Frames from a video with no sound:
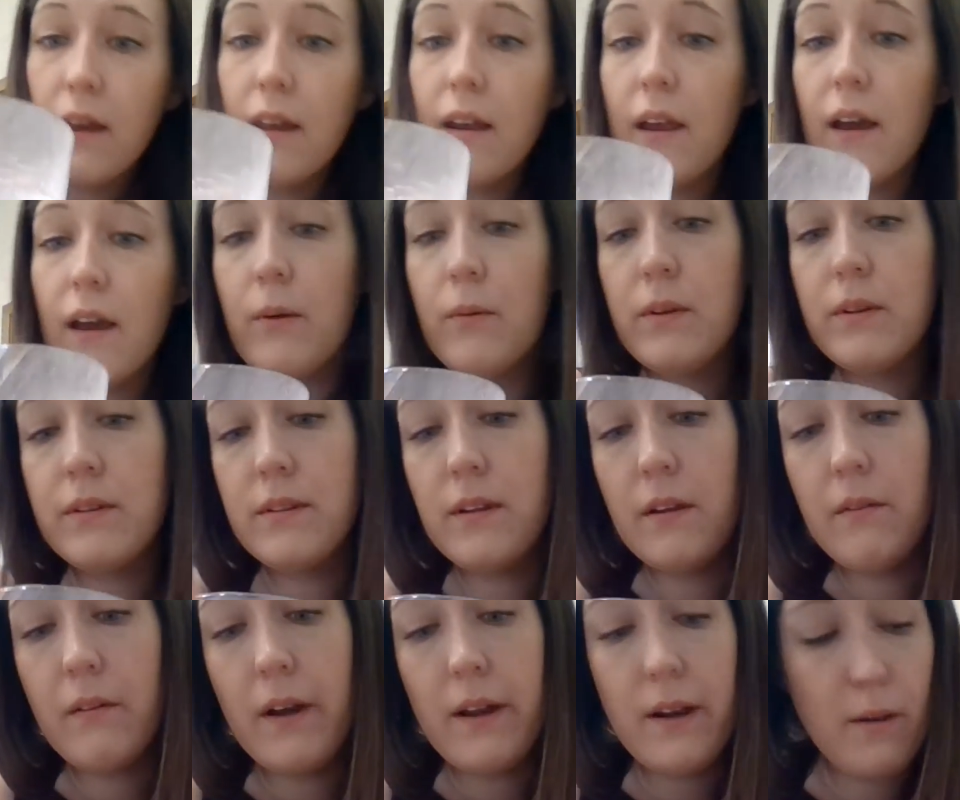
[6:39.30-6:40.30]
And I would
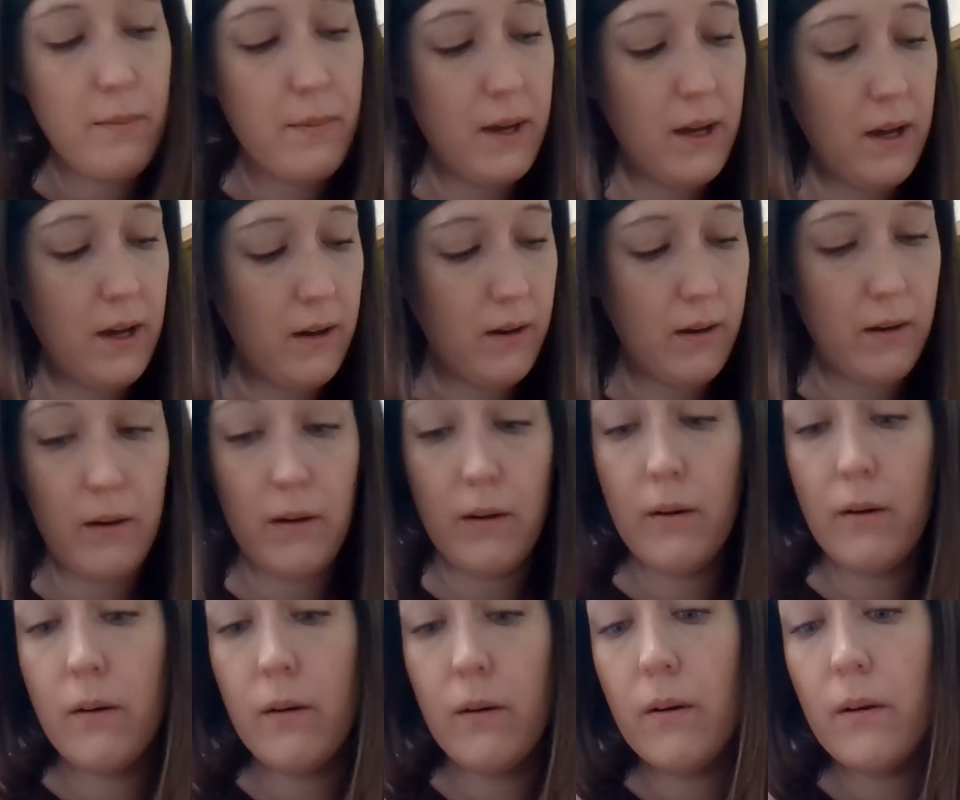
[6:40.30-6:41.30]
say right
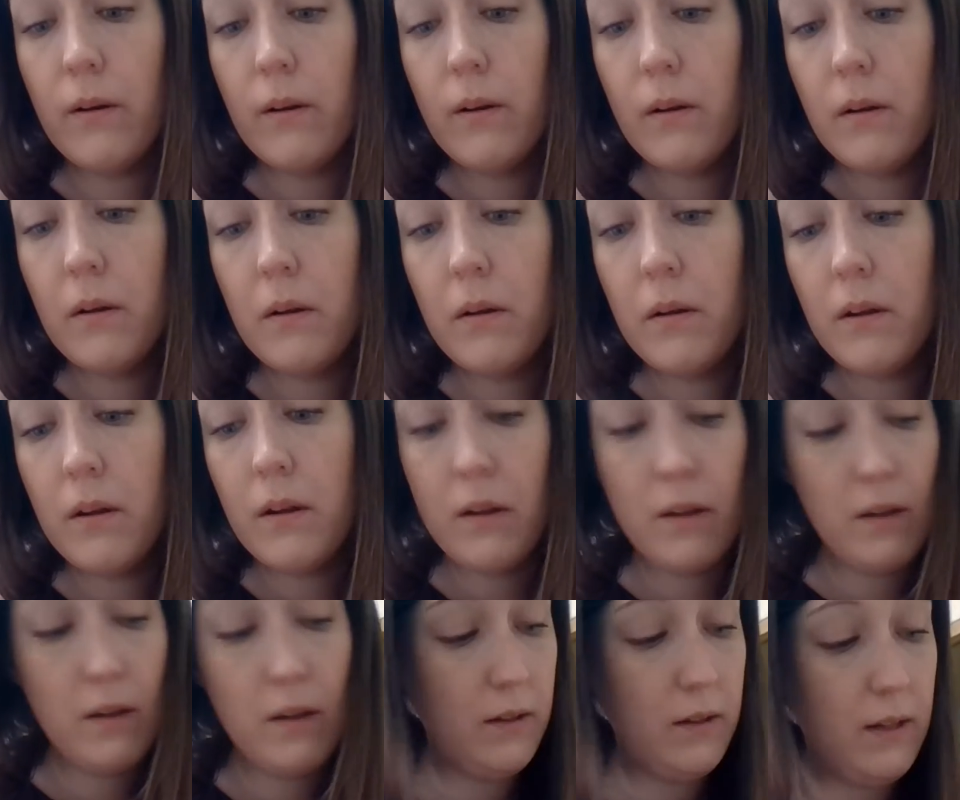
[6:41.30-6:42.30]
about
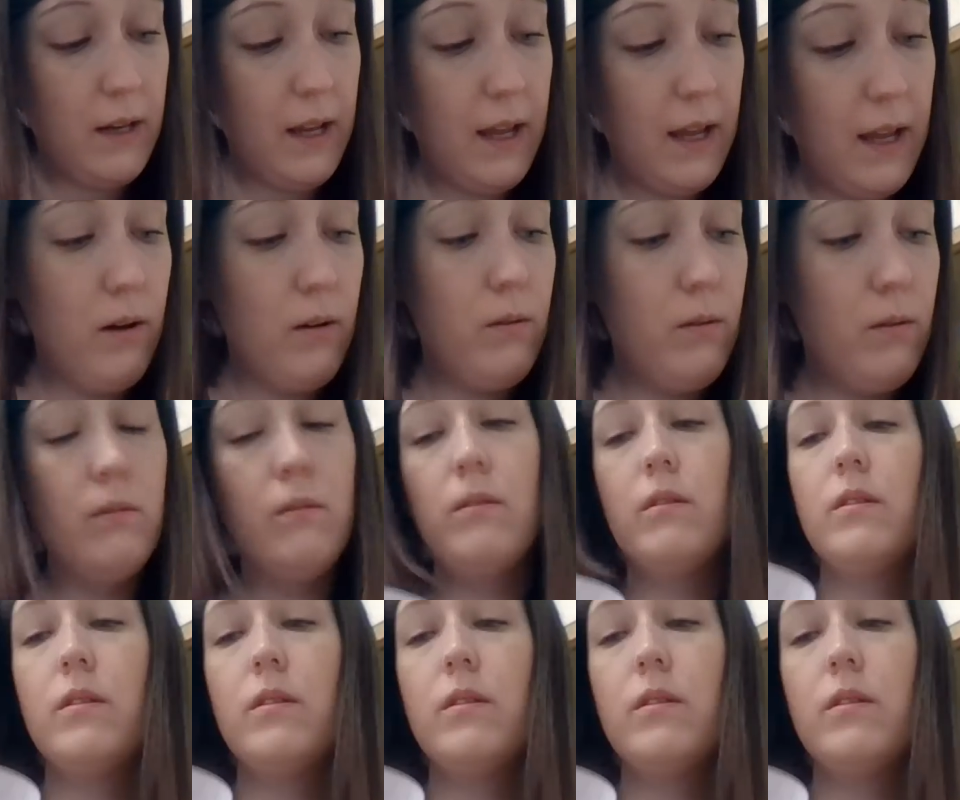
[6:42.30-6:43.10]
now,